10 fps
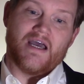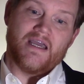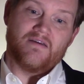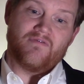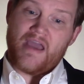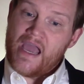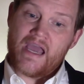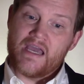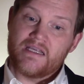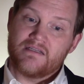I have
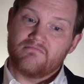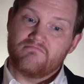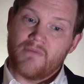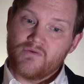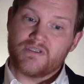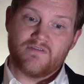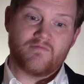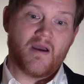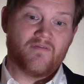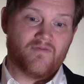had most
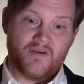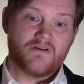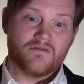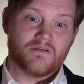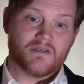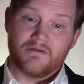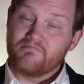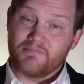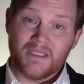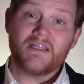of my fears
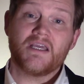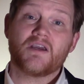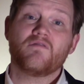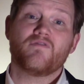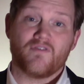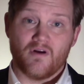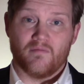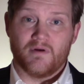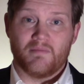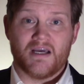completely
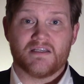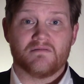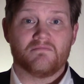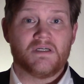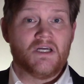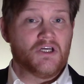confirmed by some